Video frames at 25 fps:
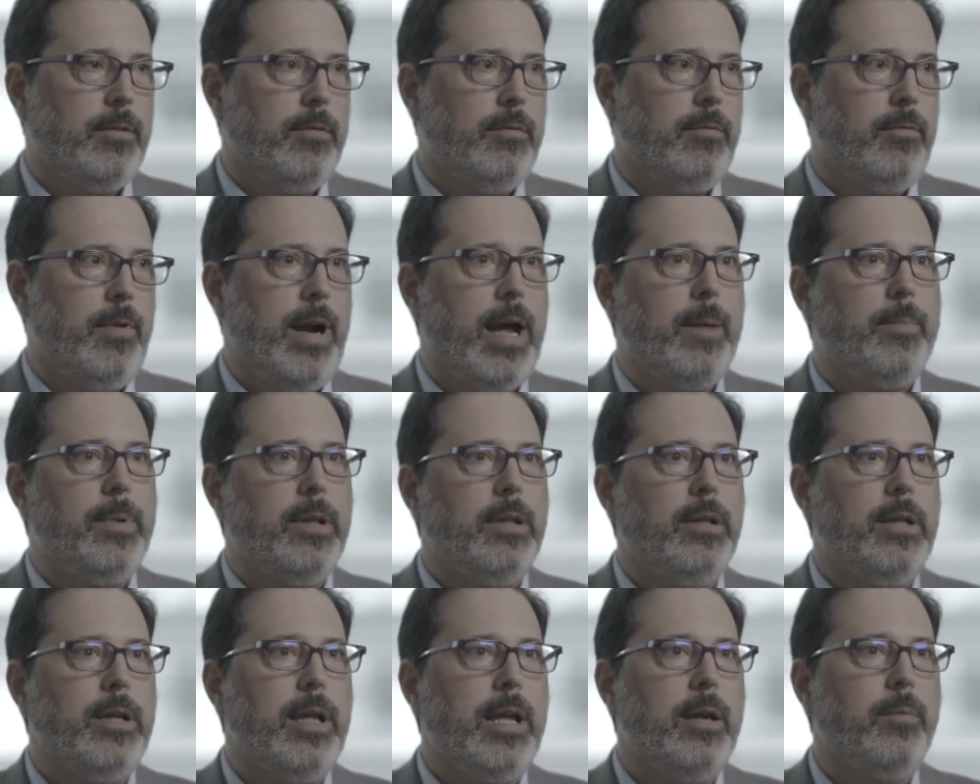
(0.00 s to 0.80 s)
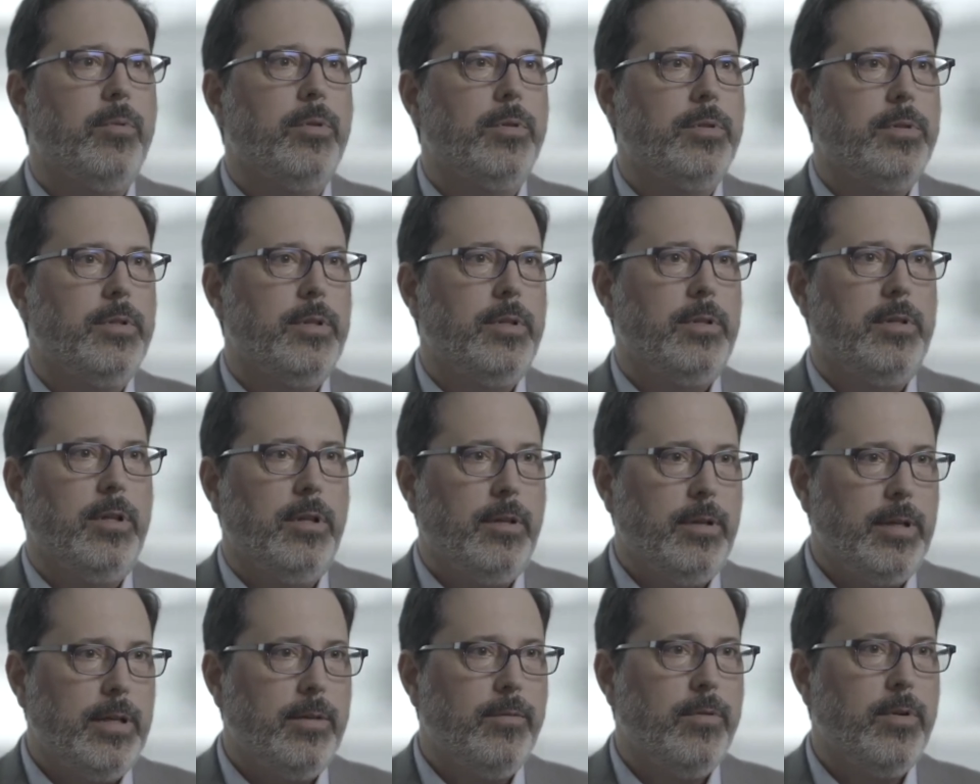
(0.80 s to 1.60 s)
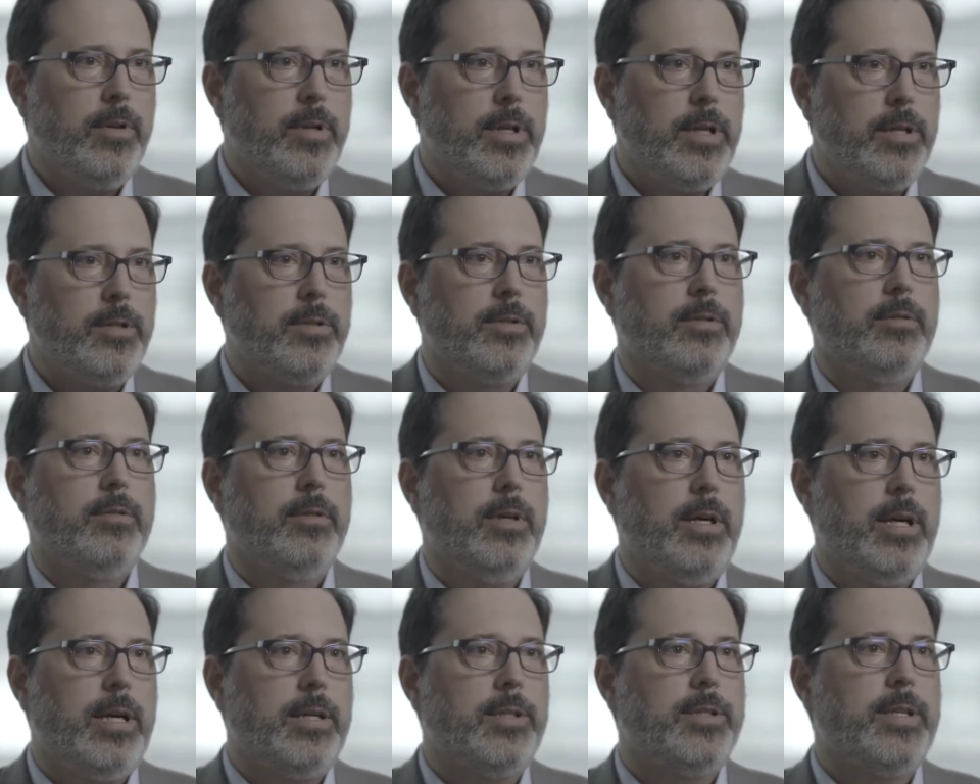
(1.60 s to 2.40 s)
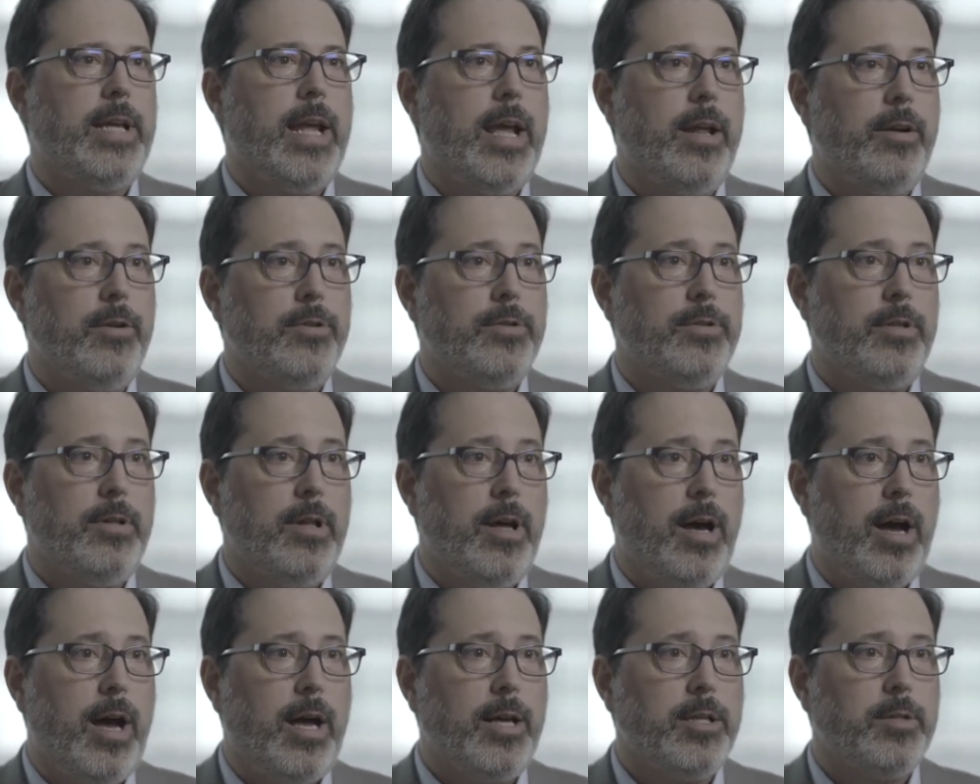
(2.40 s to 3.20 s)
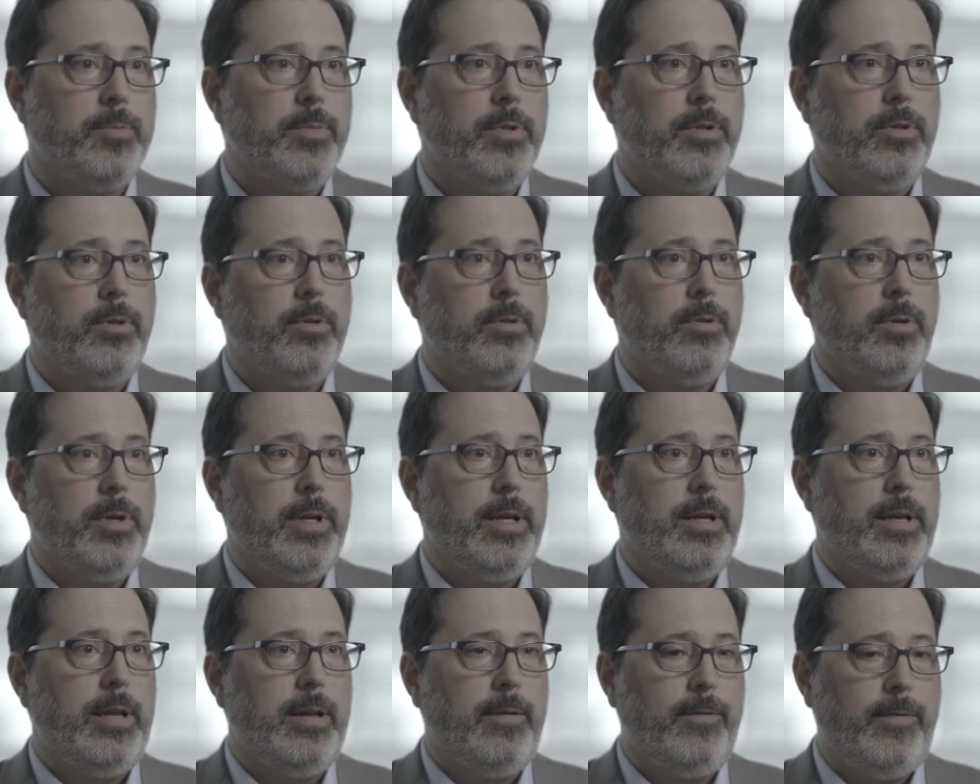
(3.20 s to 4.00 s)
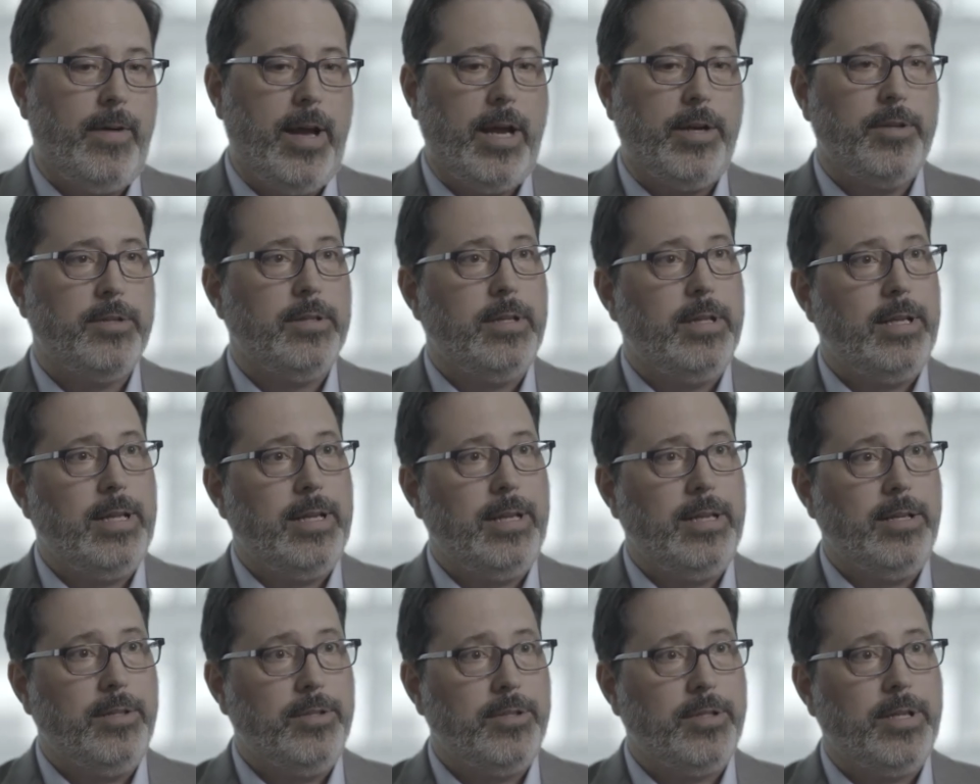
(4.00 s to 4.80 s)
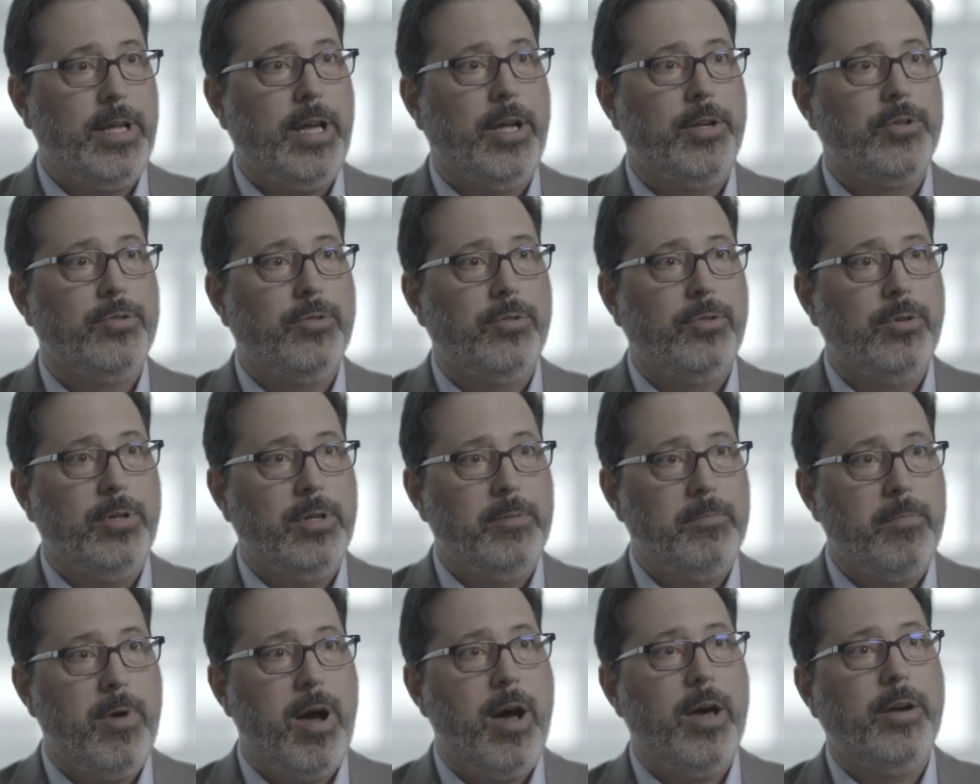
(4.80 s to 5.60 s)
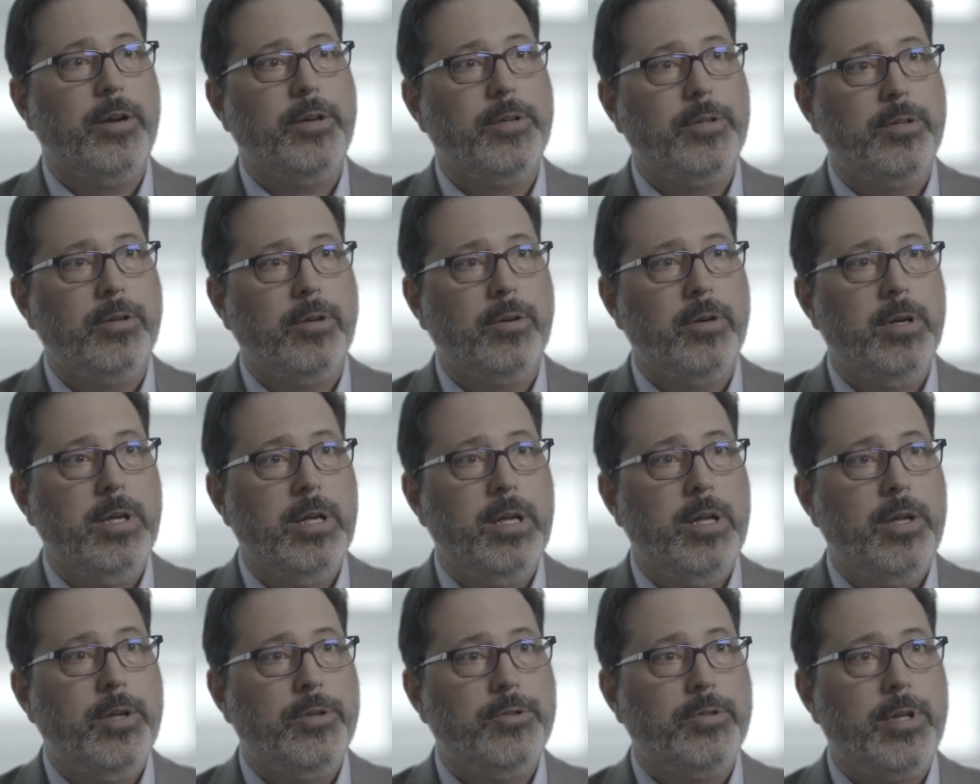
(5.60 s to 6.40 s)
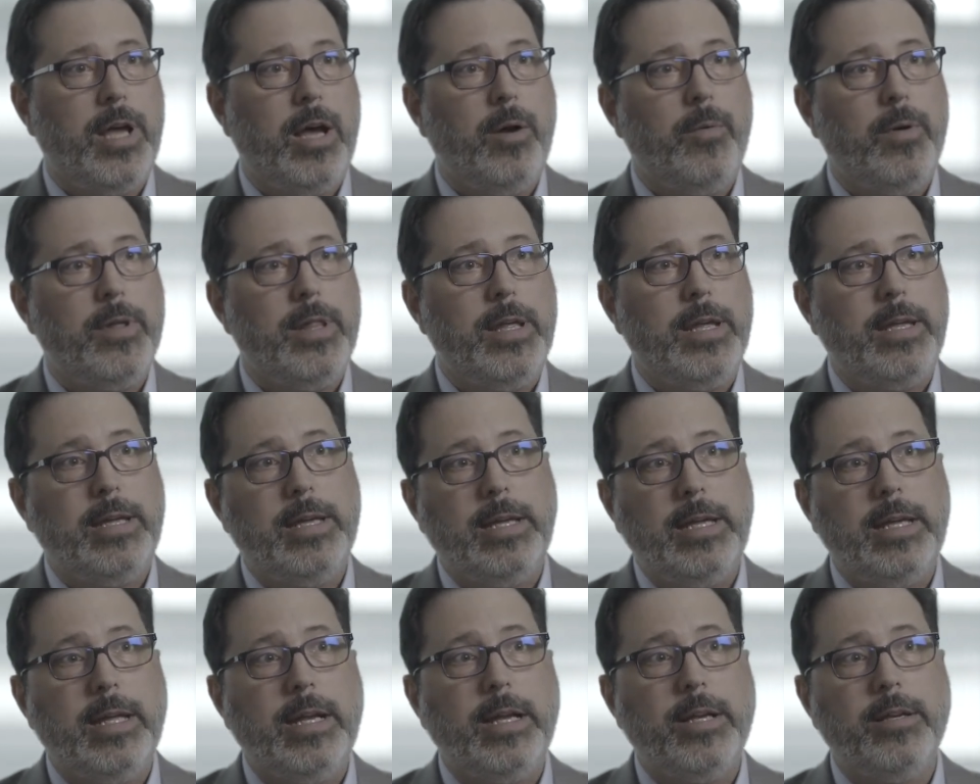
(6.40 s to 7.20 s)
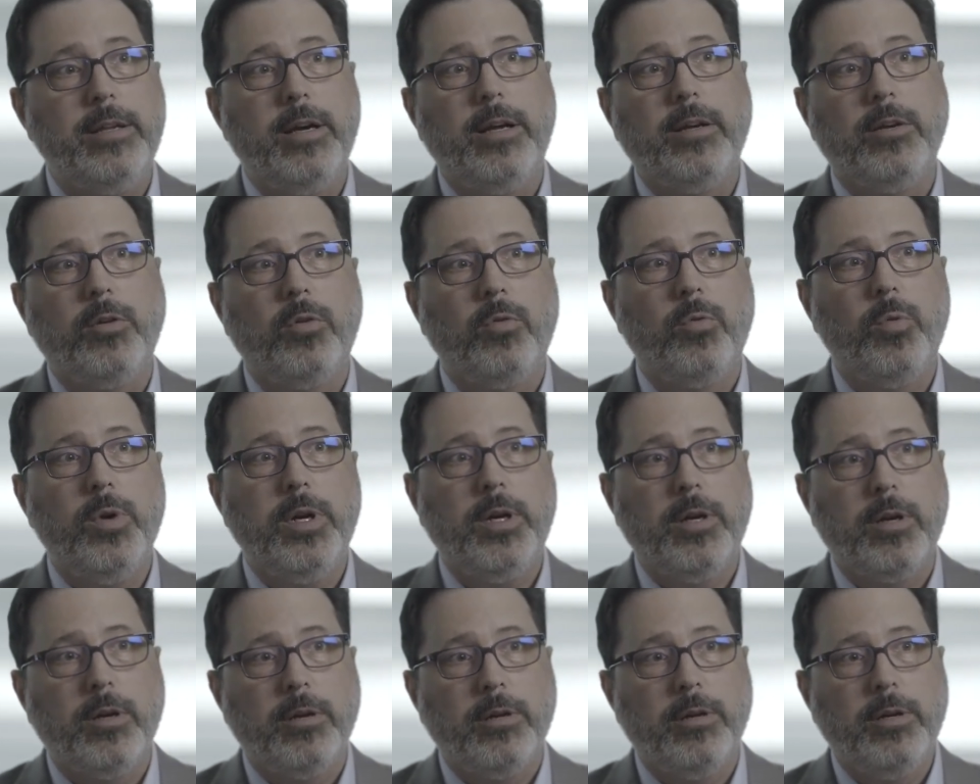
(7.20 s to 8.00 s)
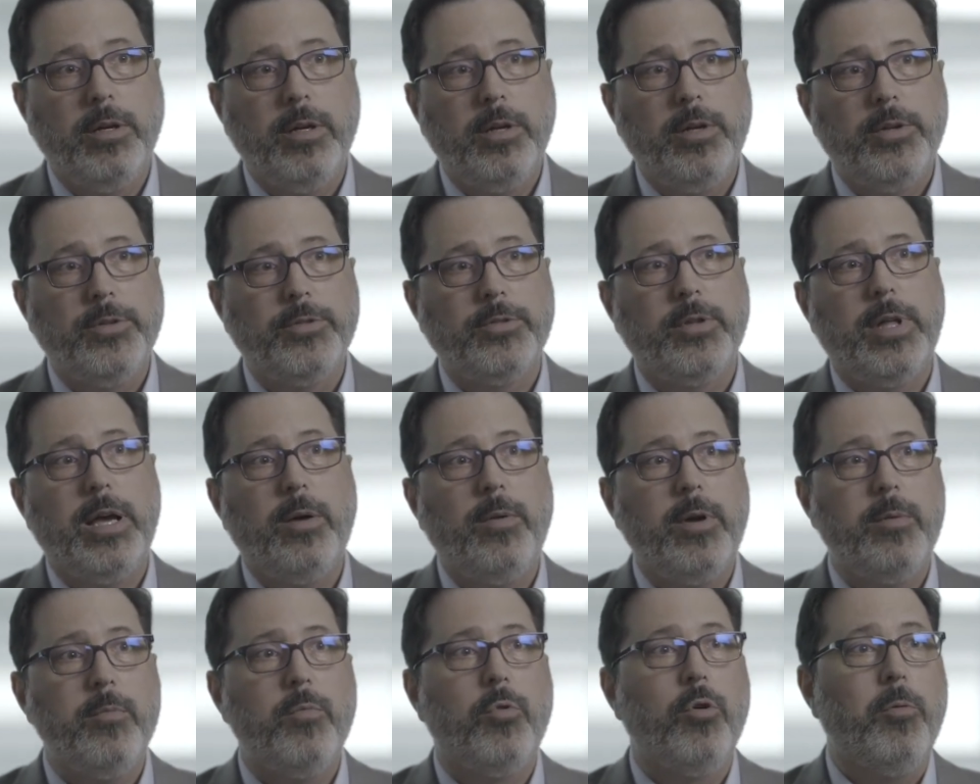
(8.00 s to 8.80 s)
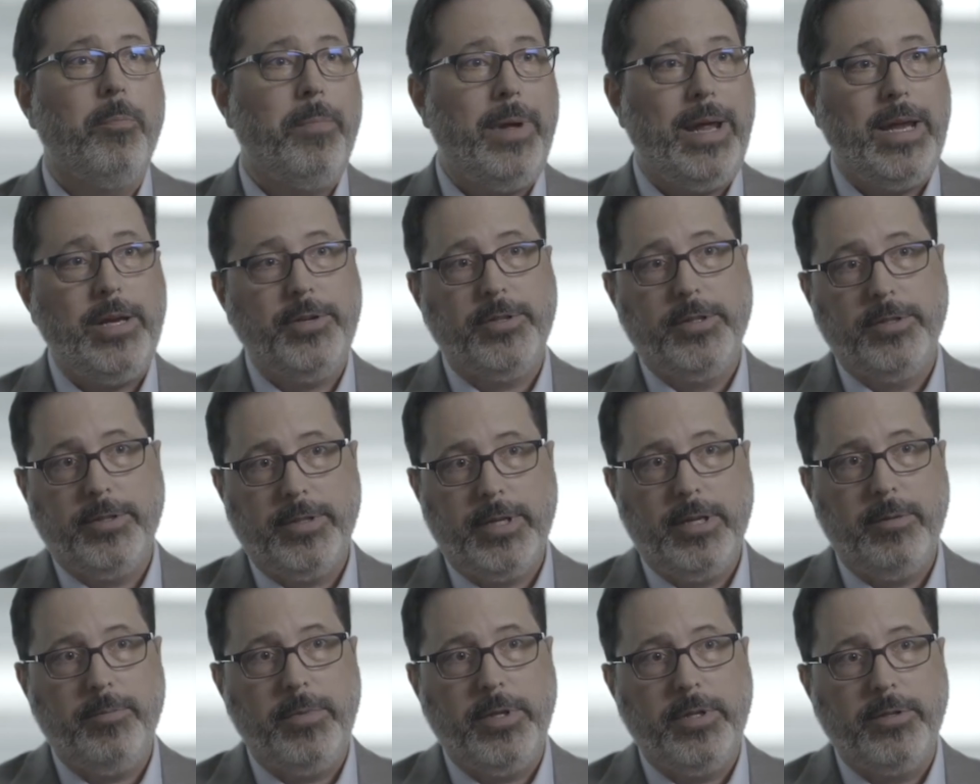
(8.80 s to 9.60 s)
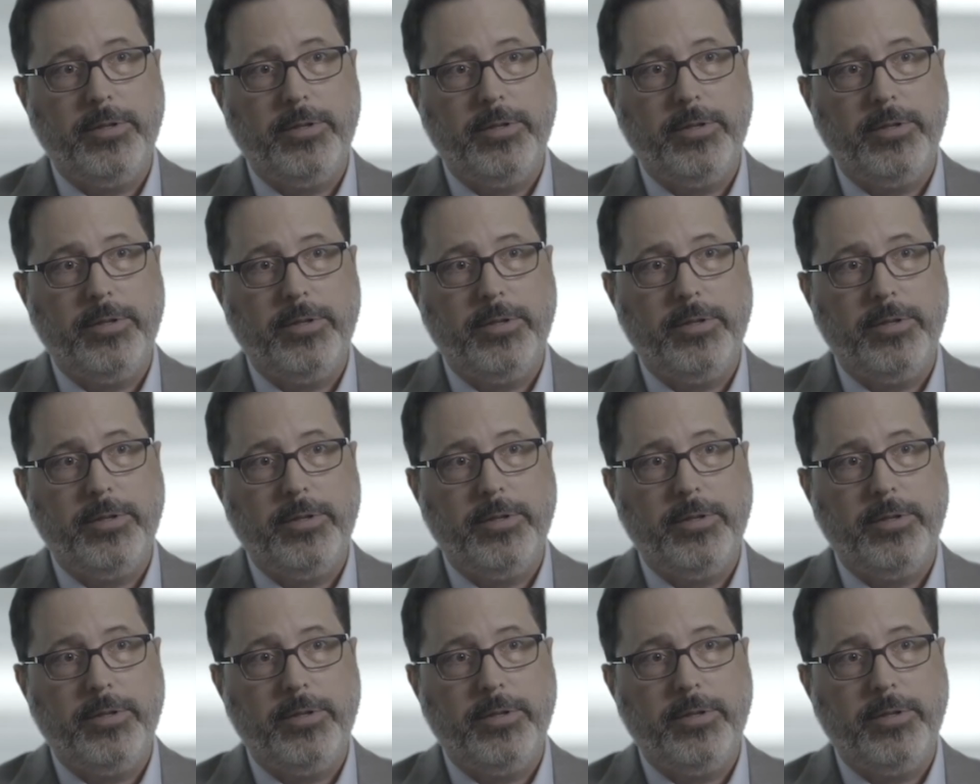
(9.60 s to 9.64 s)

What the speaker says: rapidly able to deliver these scanners to the hospital in a fashion that they can schedule and monitor, so that way they can get it done quicker, so that way more patients can be